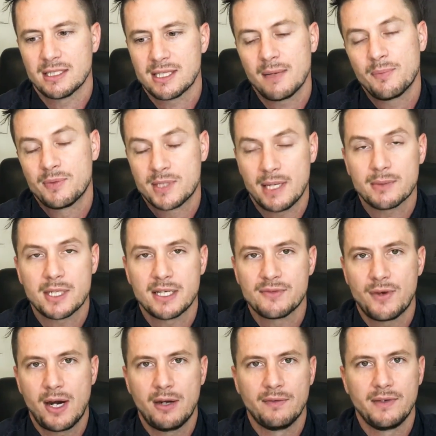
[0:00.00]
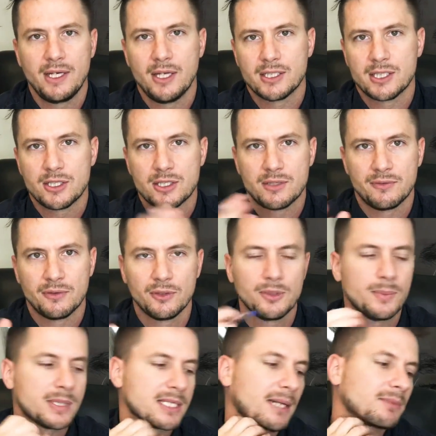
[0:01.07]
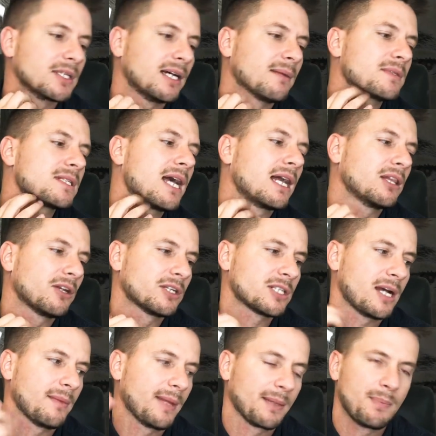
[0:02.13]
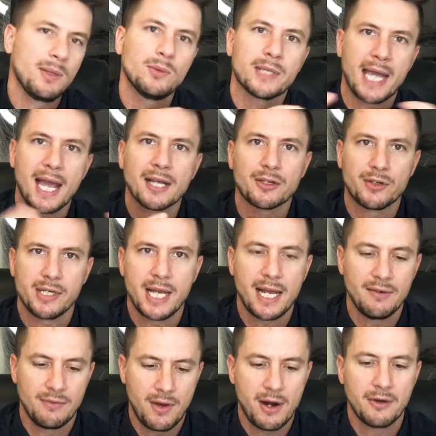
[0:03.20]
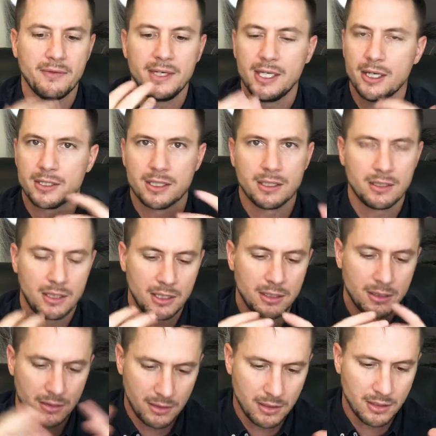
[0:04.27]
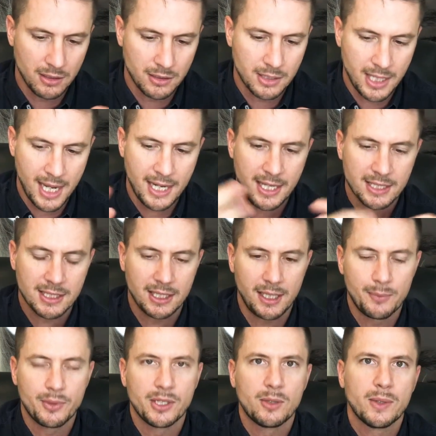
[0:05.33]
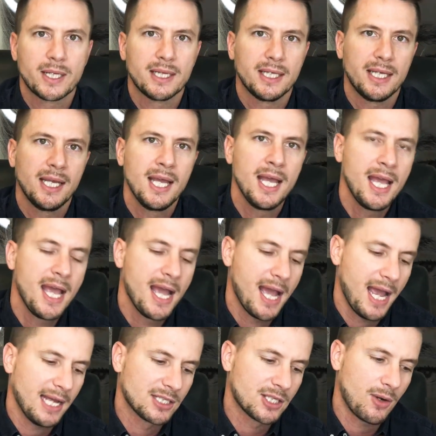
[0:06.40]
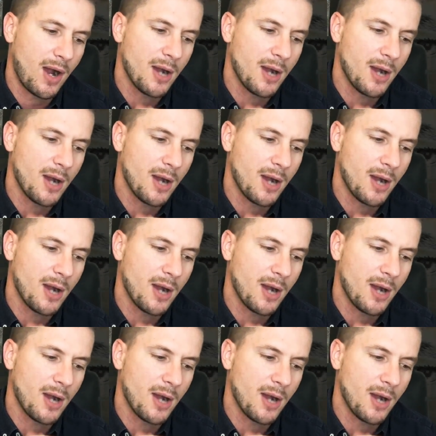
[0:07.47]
Sometimes viral videos are just a fluke, but sometimes, a lot of time, like people can create viral videos that can escalate pretty quickly. And so